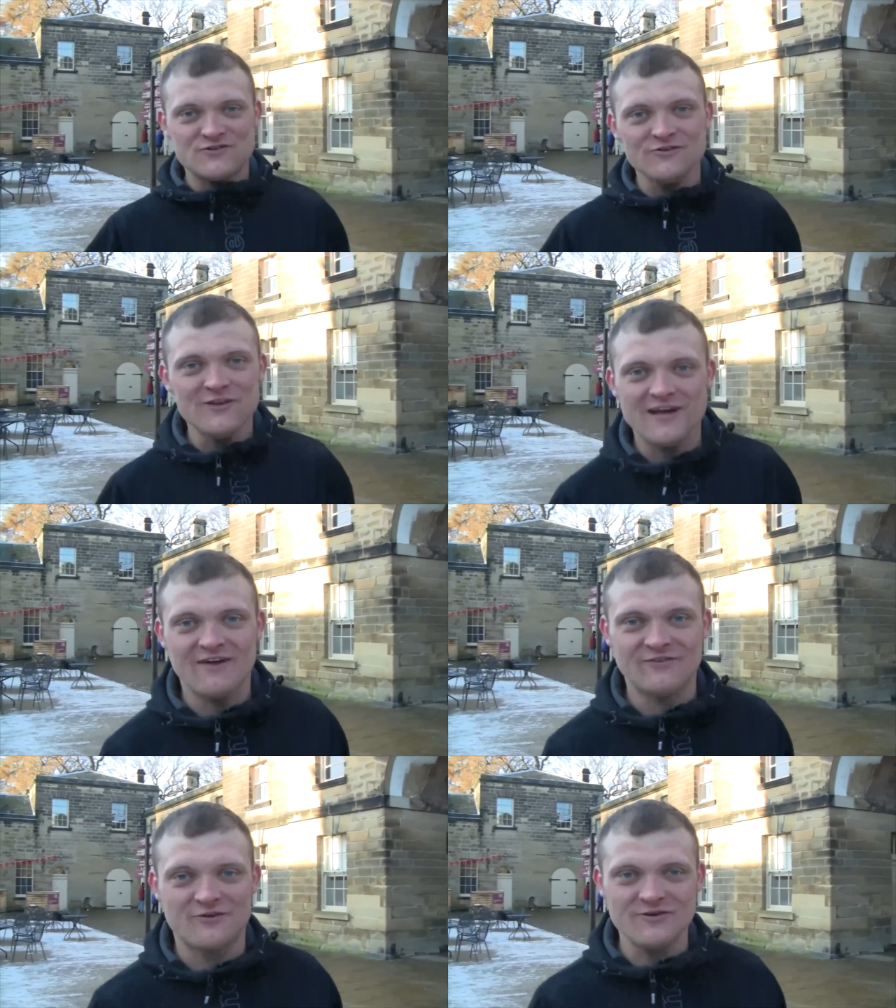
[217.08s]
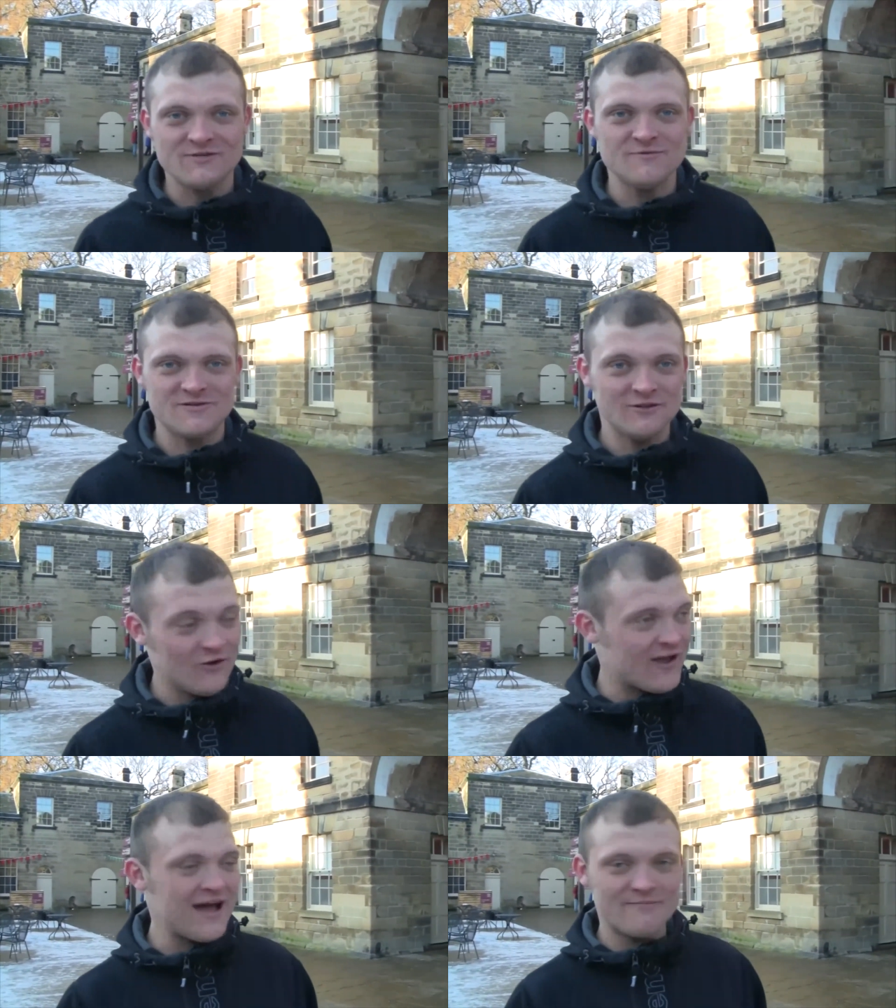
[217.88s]
Sunday after Christmas, and
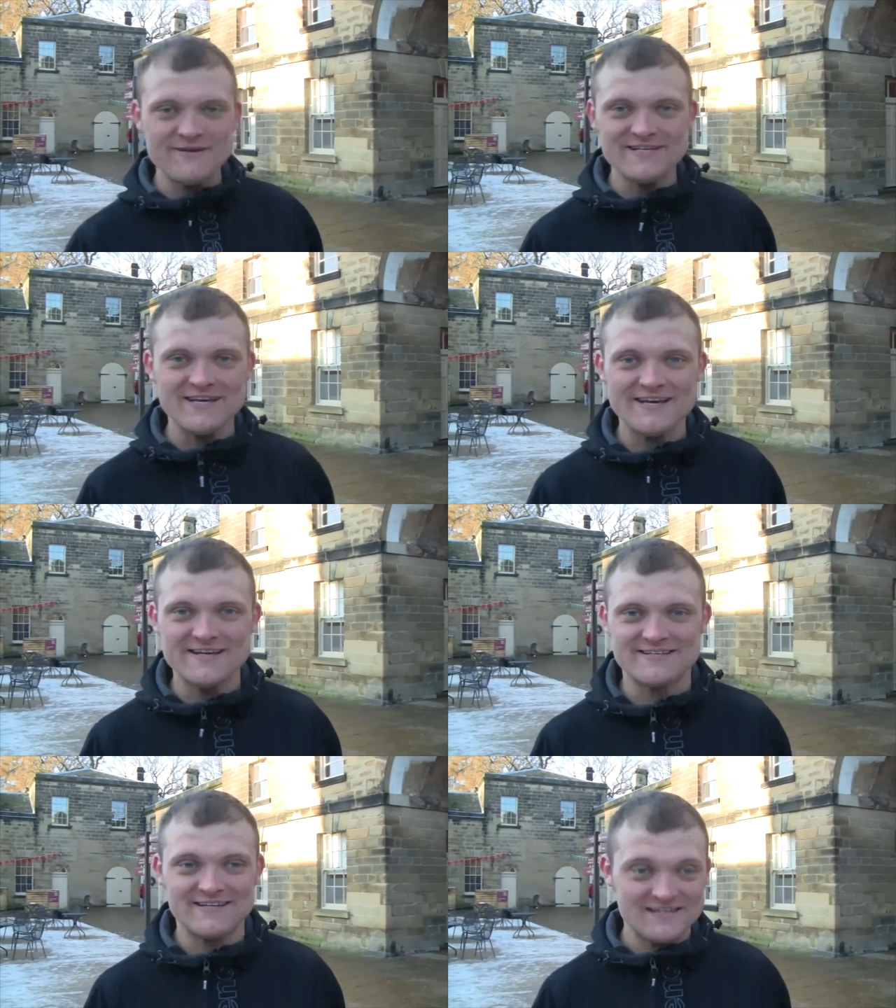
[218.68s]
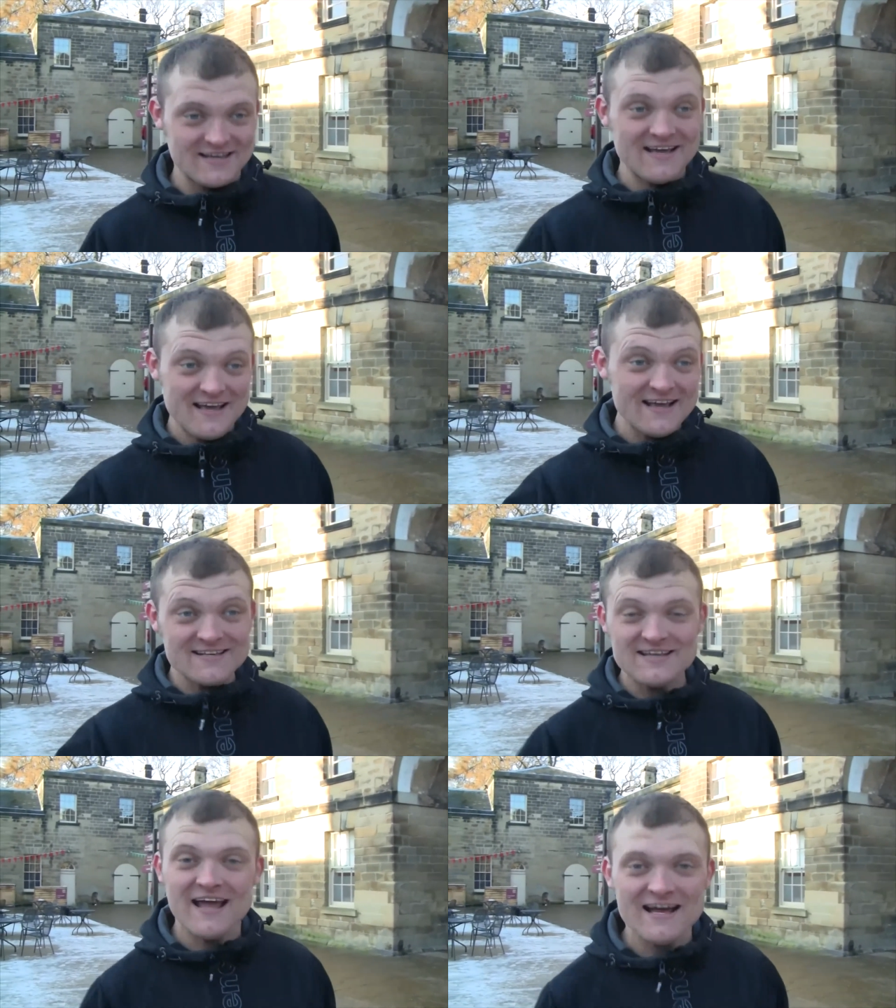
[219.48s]
look how busy it is. And it
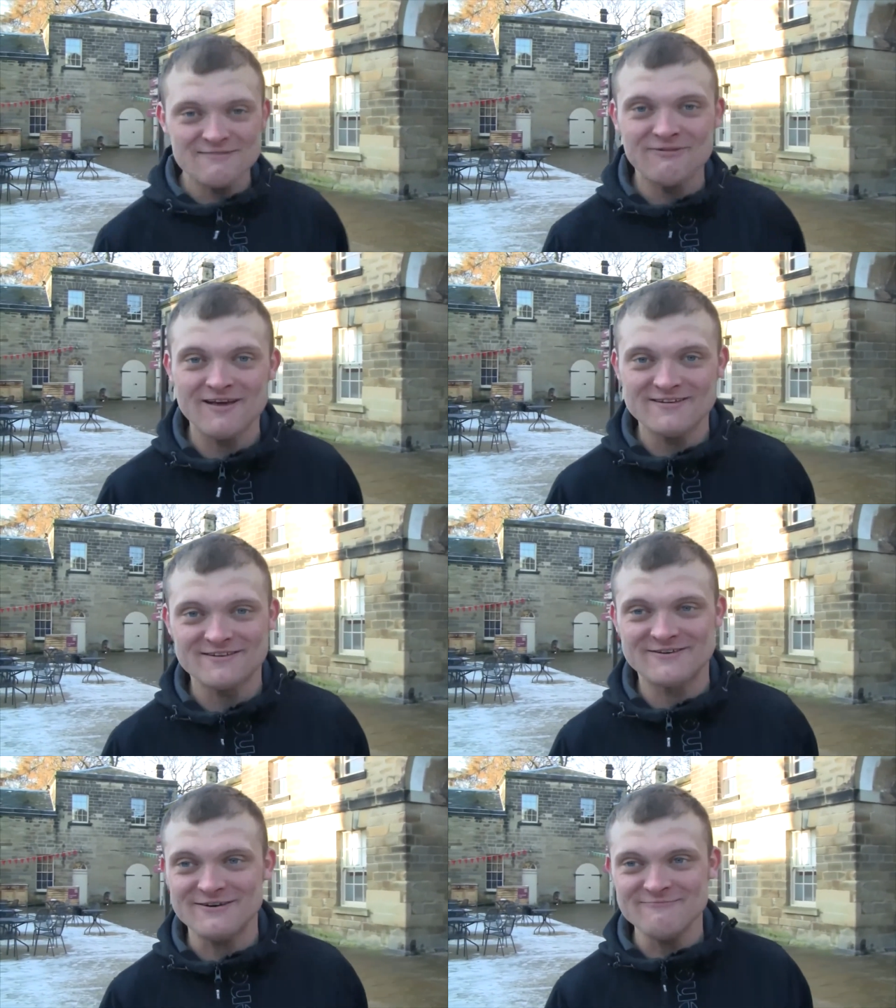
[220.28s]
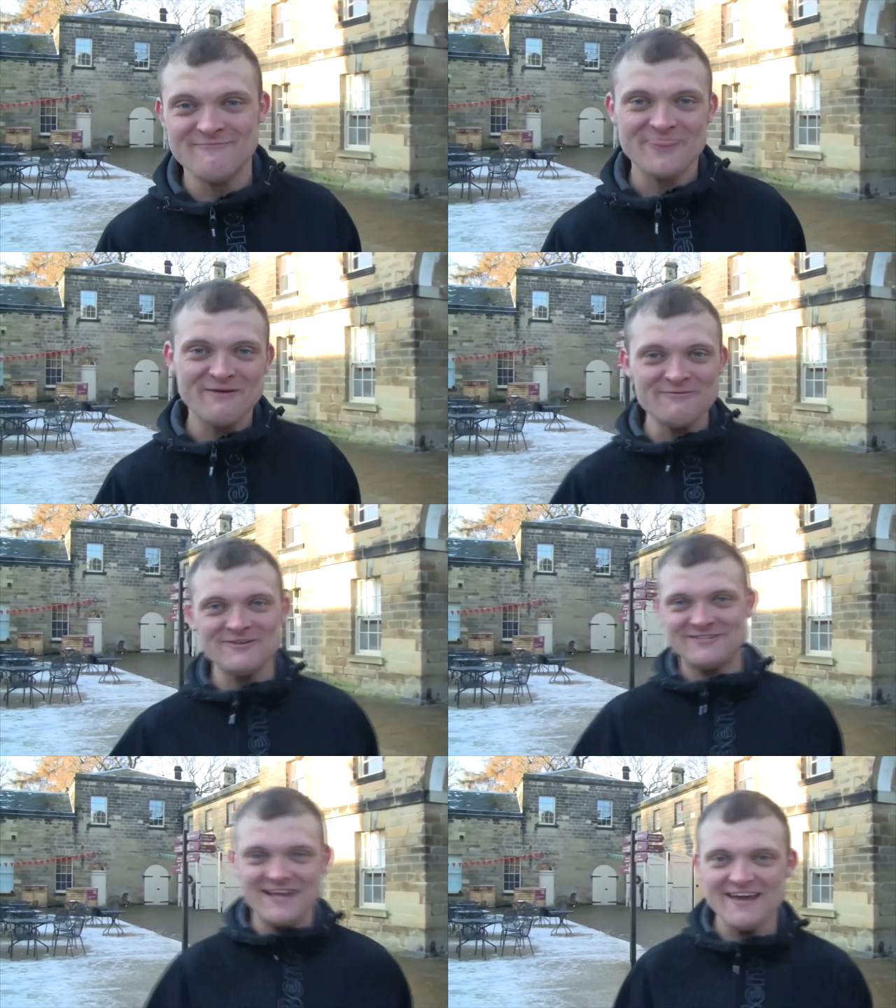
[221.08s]
is a nice place to come. And we're
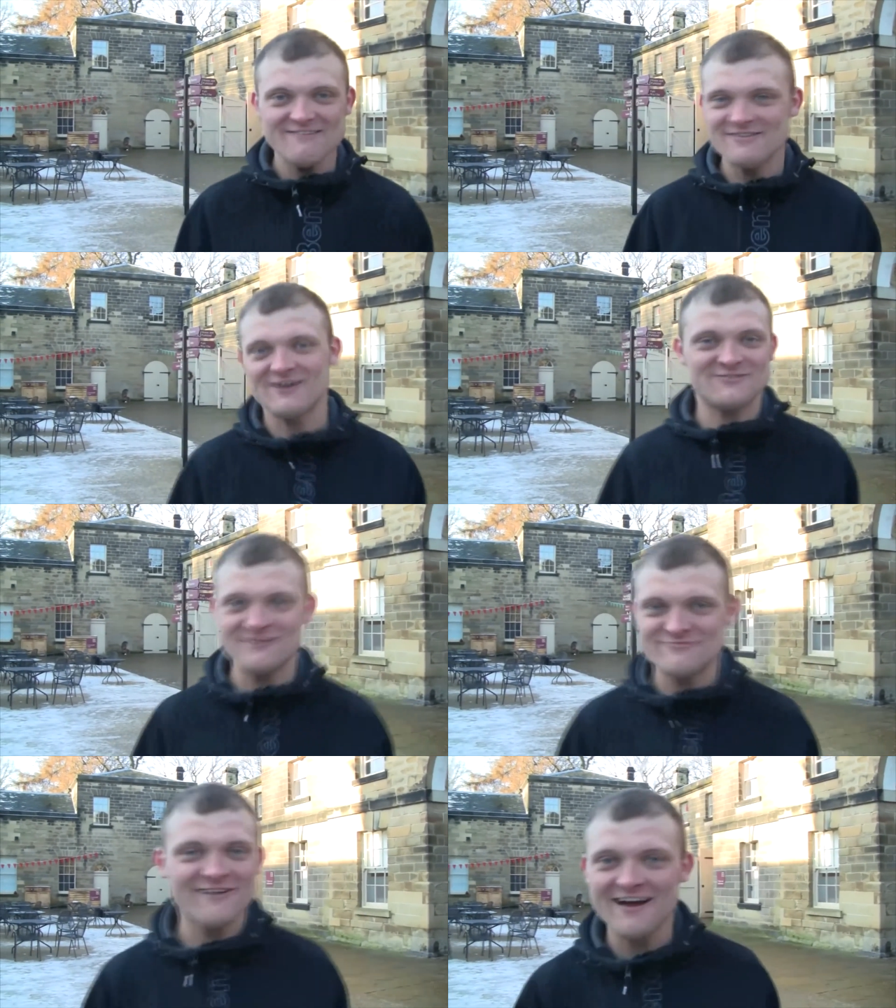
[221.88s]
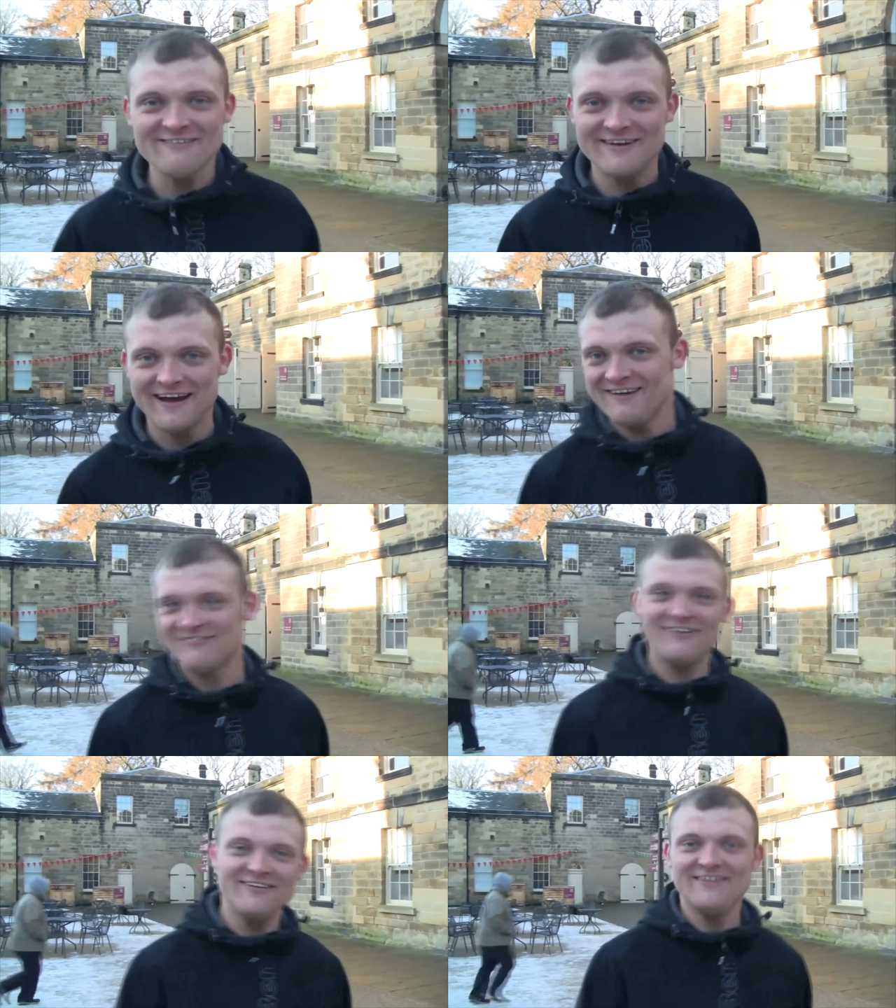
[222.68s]
just there at Nostell Priory. I'm
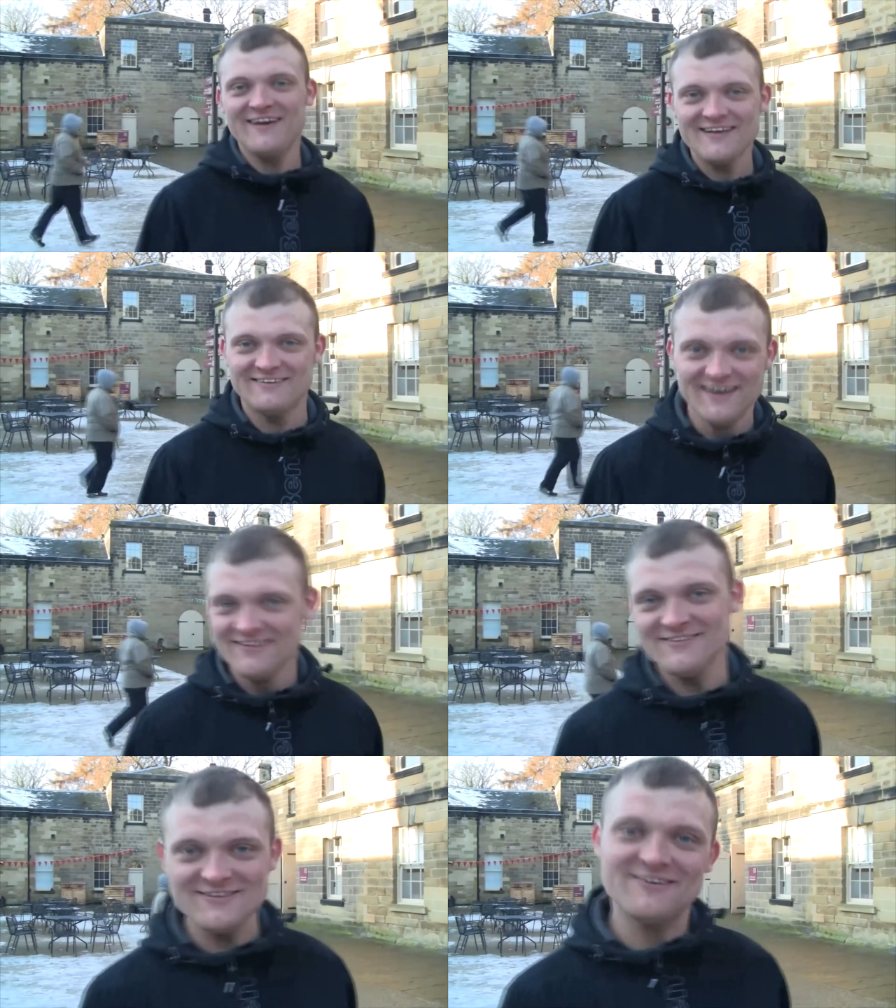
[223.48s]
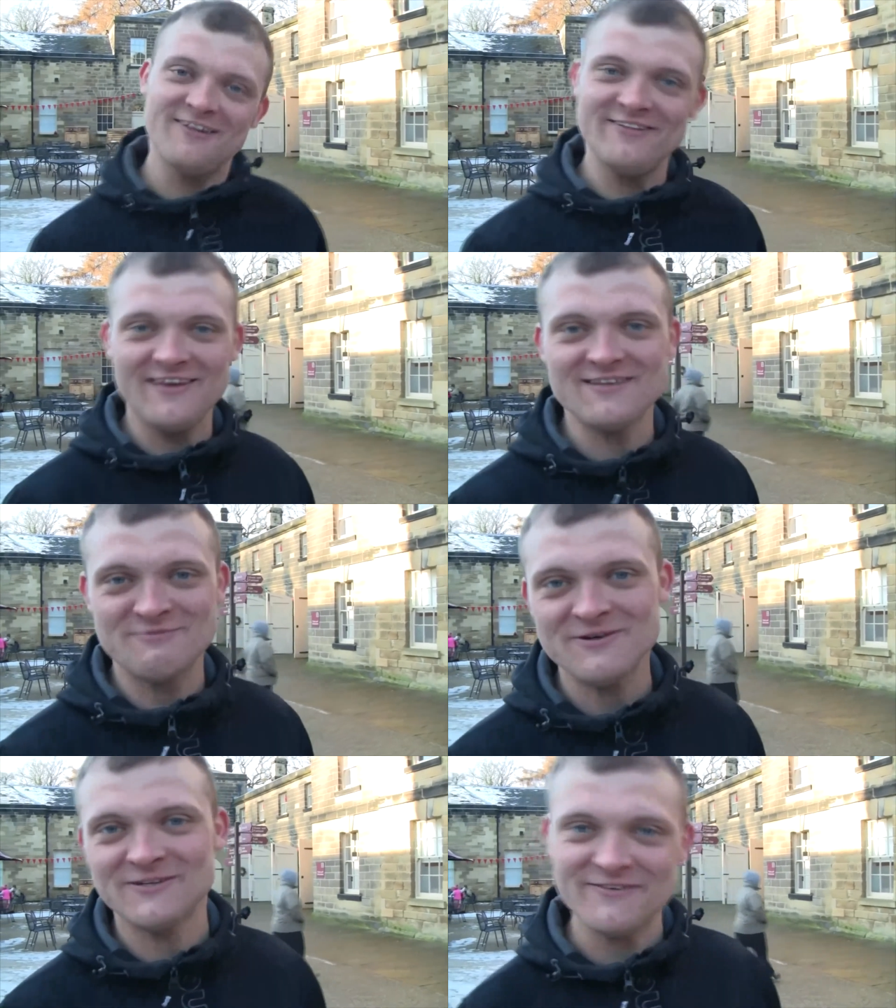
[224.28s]
Colin the Head. This is Colin the Head's
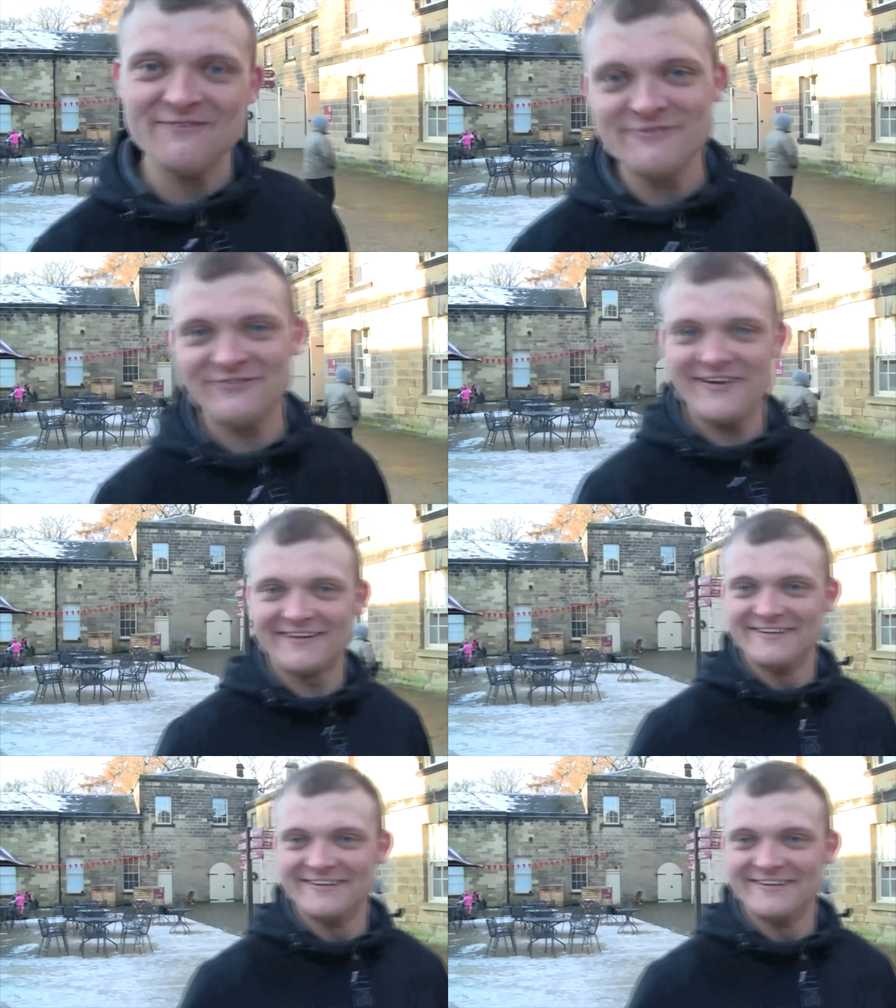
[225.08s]
World of Everything.